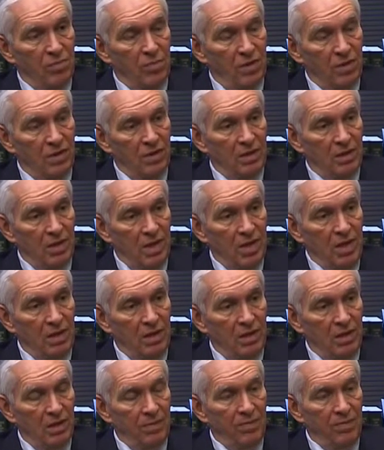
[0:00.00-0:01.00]
But he
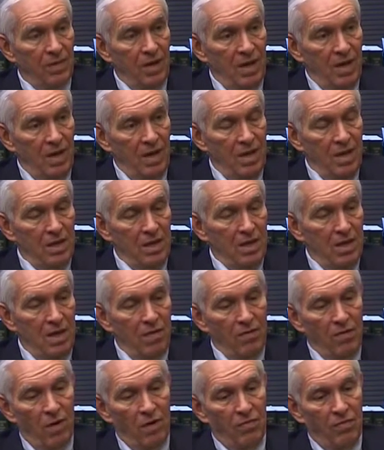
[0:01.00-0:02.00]
and
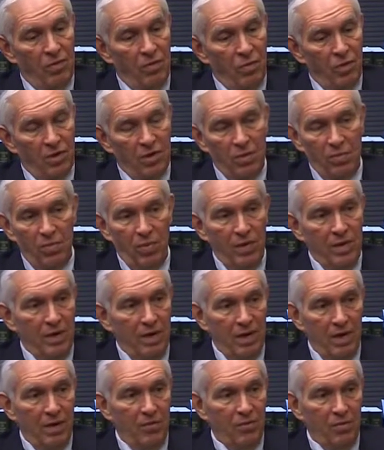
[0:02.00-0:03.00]
Kefauver were
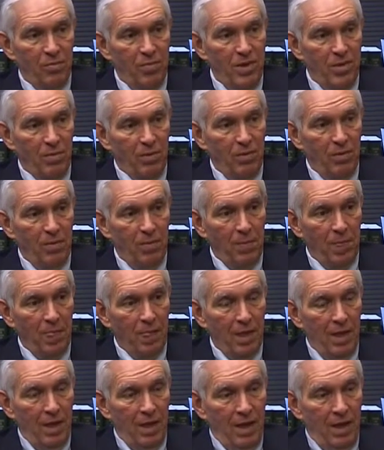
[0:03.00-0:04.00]
completely different people,
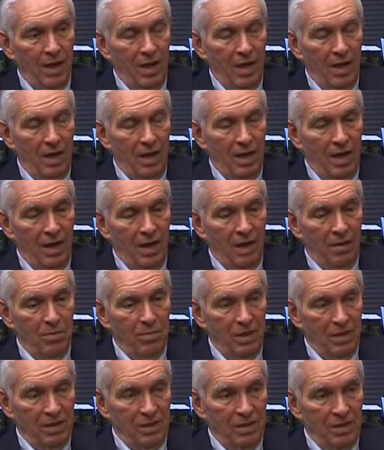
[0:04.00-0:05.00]

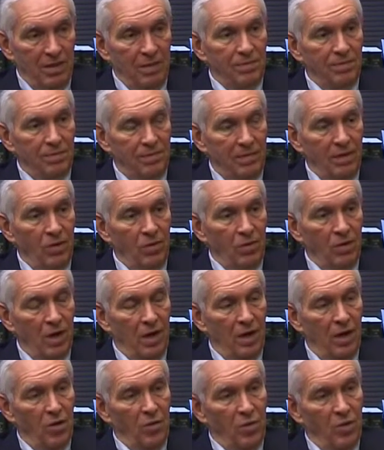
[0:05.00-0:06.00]
but got
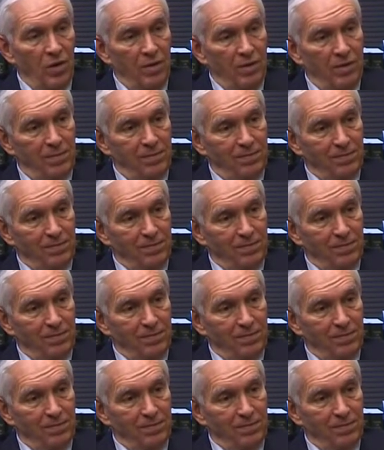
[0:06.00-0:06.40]
along well.